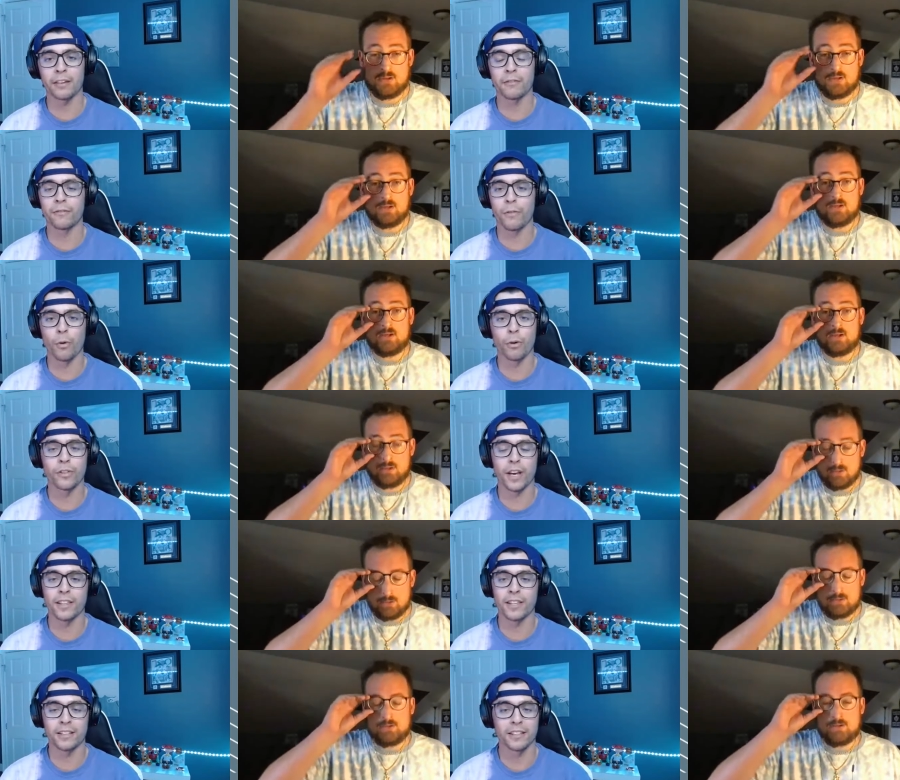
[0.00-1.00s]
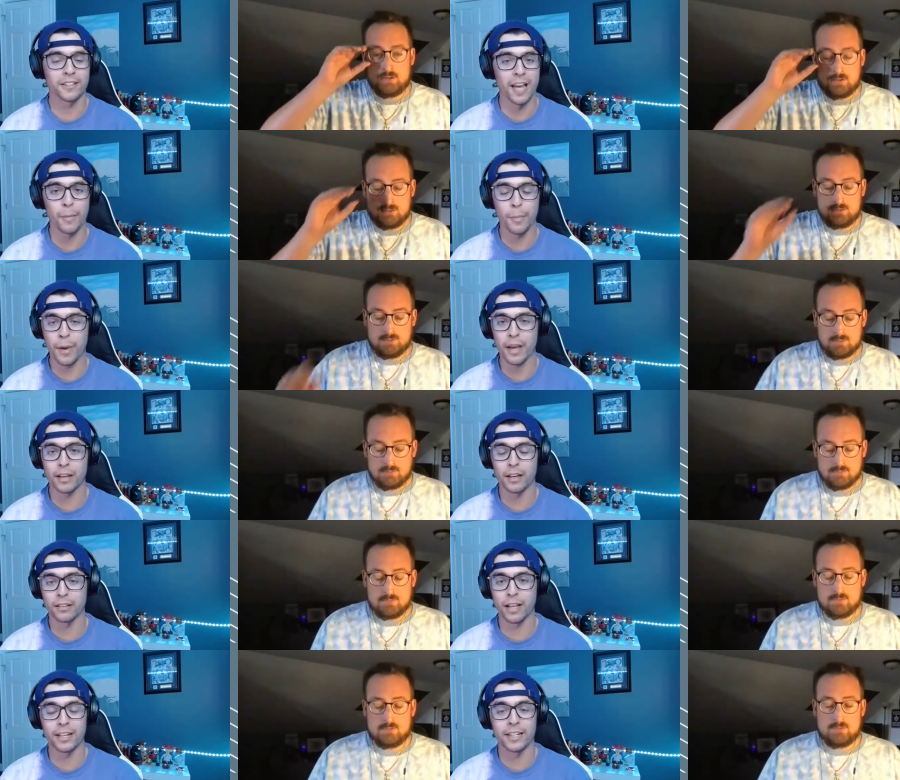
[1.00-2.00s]
Speaker 1: forth. I think the Tampa Bay
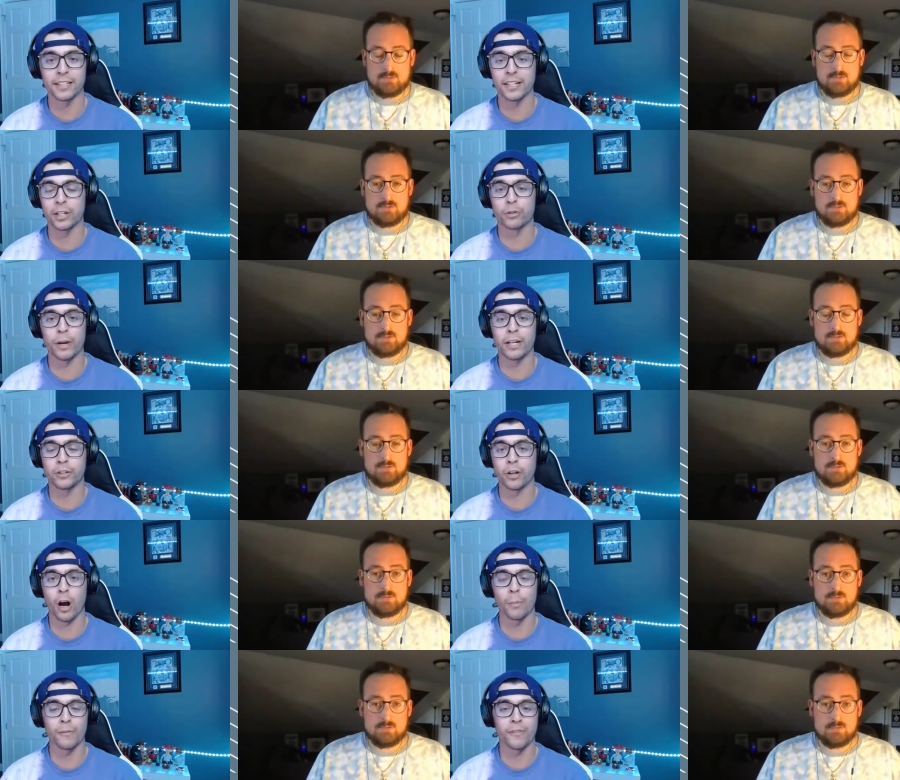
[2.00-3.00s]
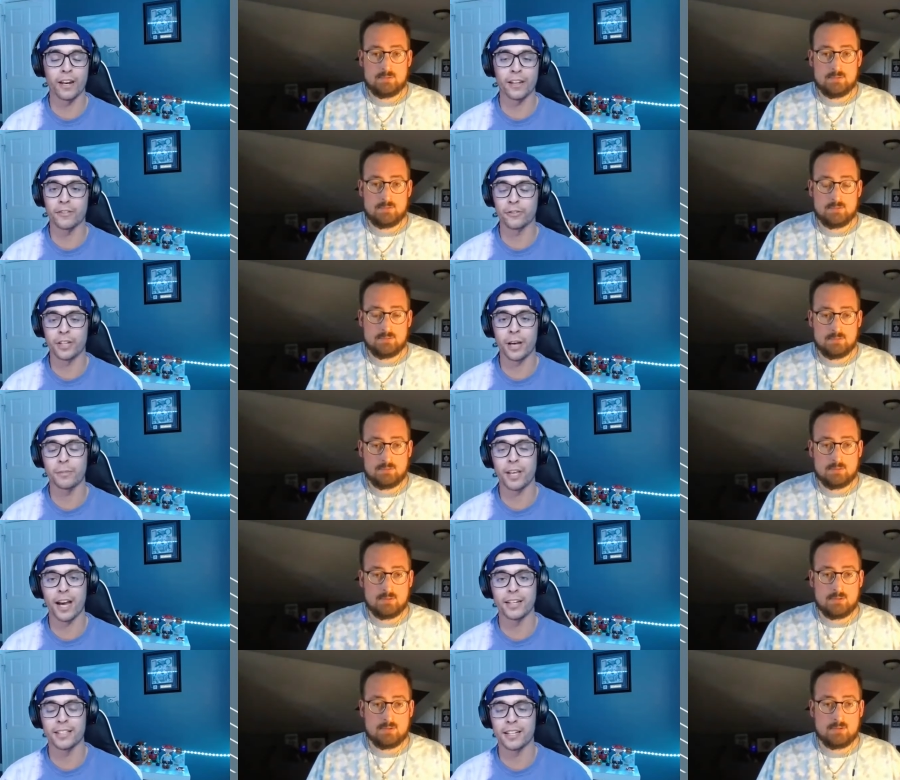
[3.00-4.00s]
Lightning did a great job of getting their depth guys
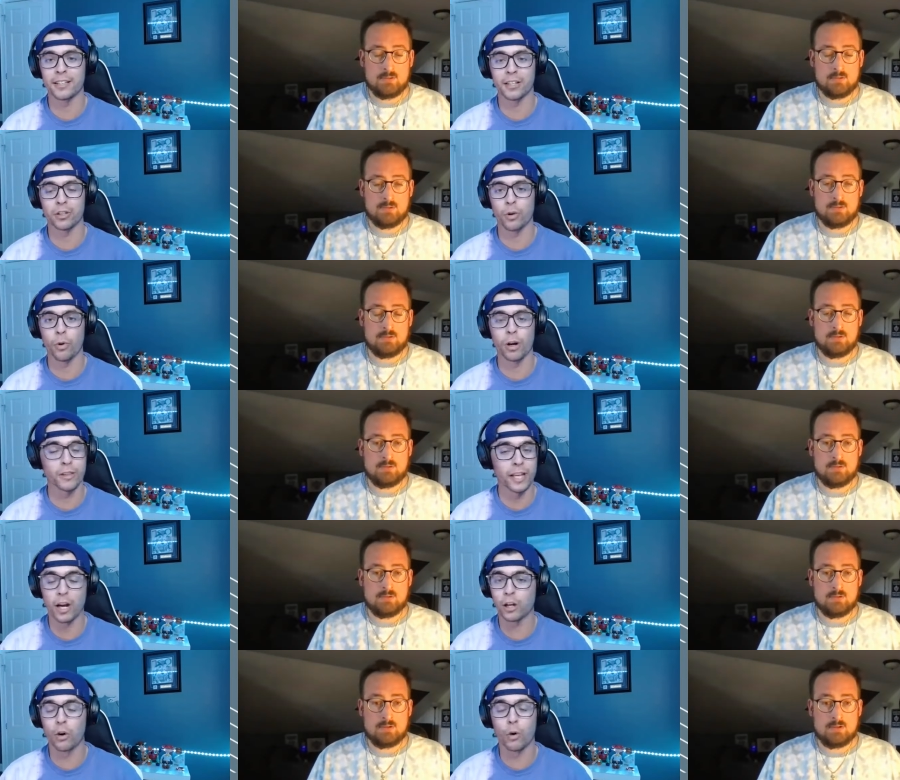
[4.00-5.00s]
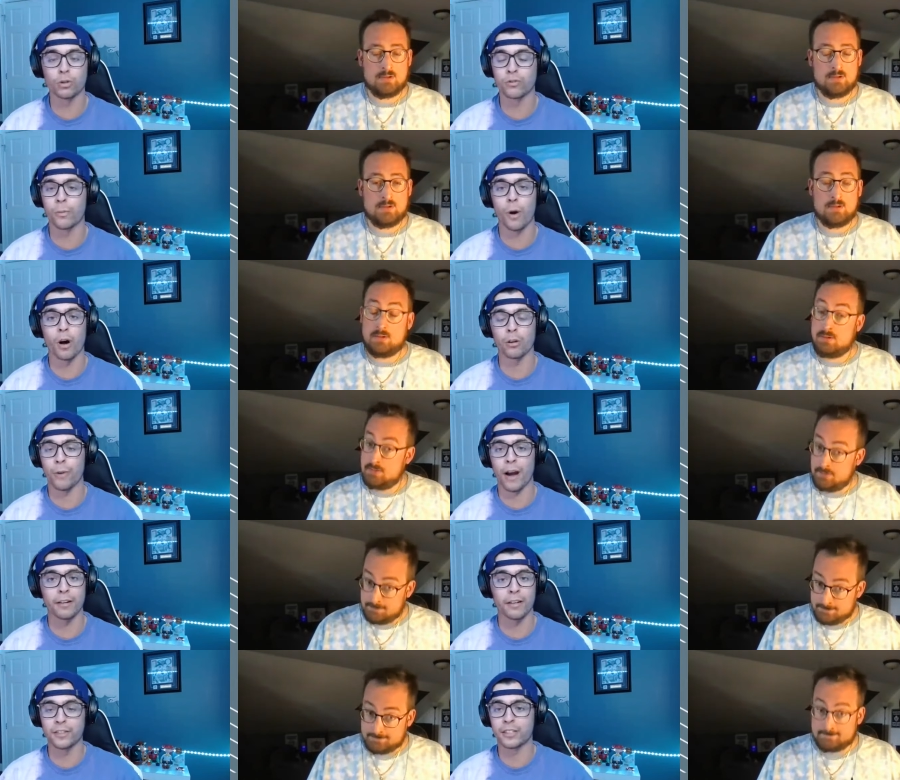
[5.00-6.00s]
in the scoring. They got goals from all around. Even
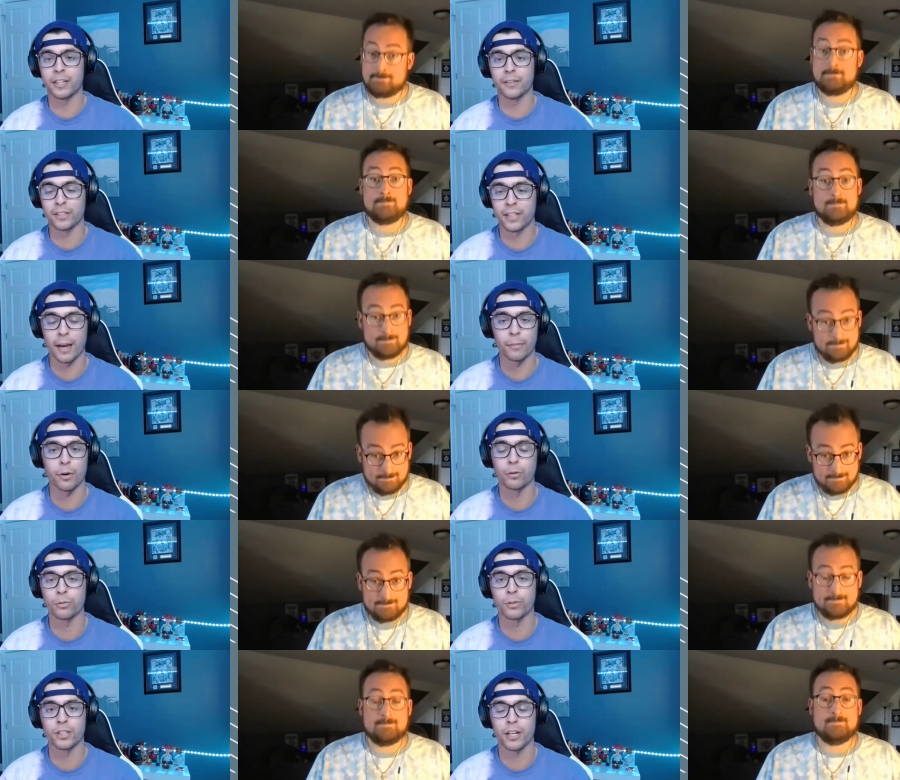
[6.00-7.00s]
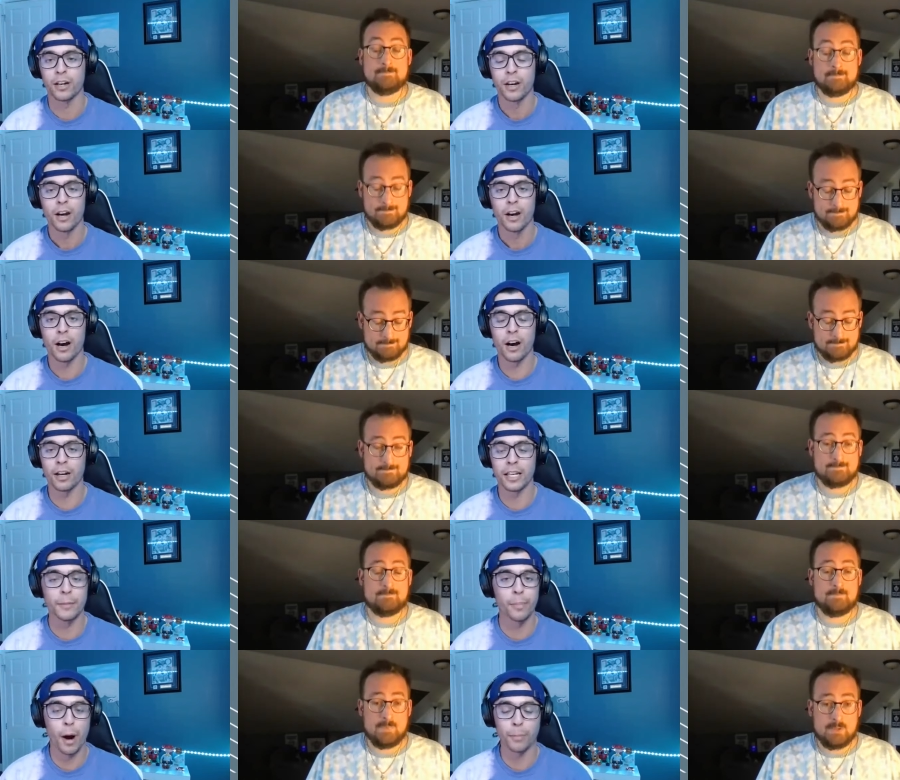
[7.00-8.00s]
Steven Stamkos was there. Uh, he
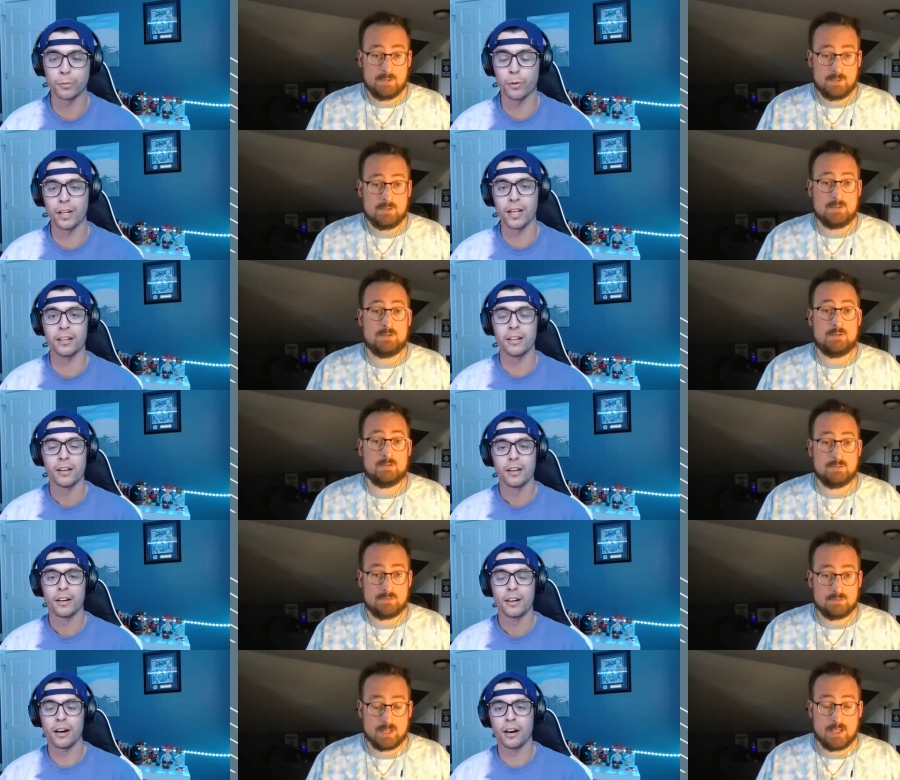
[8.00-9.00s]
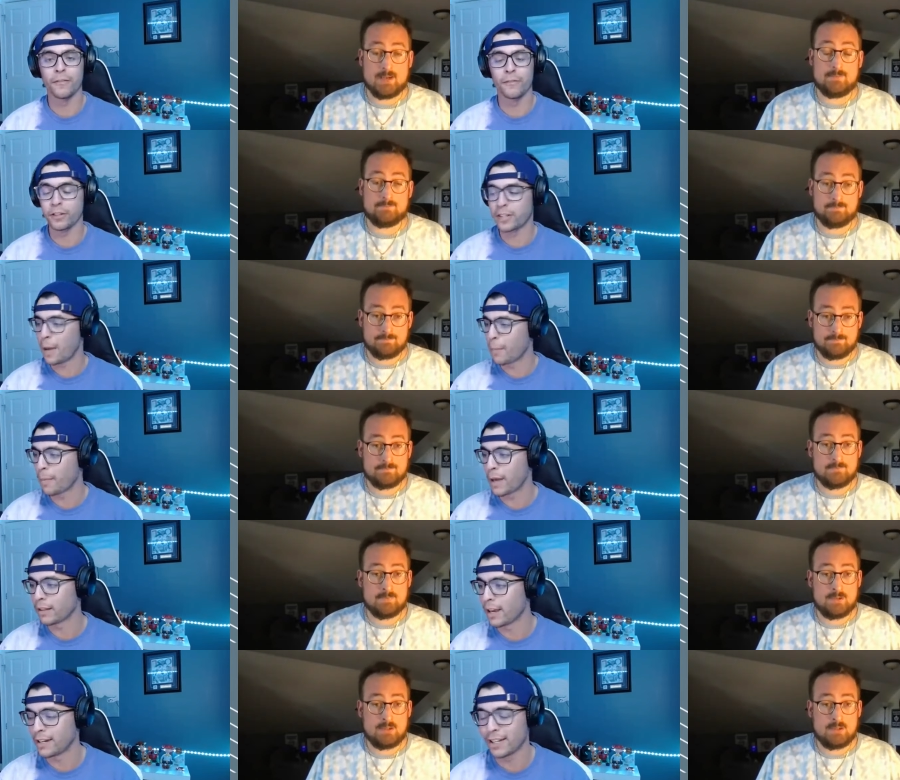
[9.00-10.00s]
popped one in uh, for the Tampa Bay
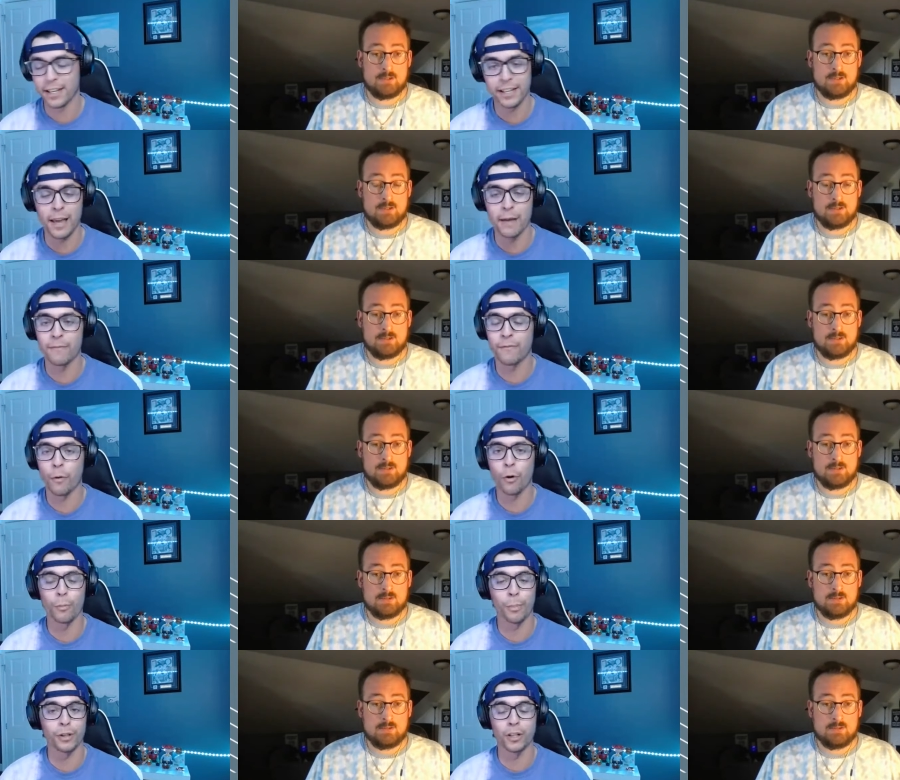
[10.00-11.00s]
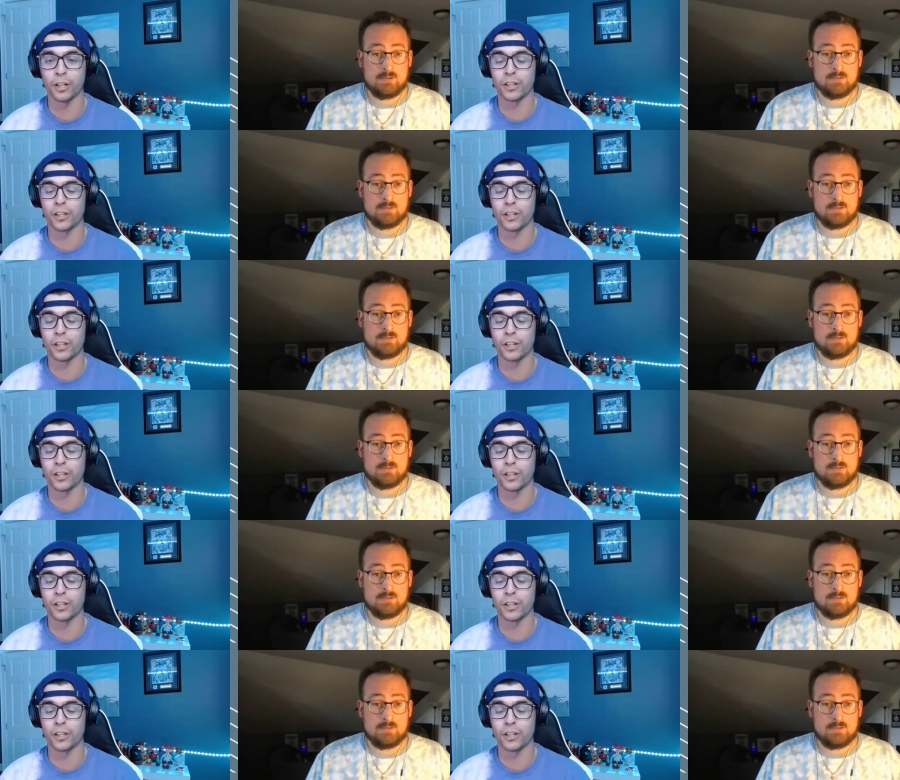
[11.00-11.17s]
Lightning in game four. But look,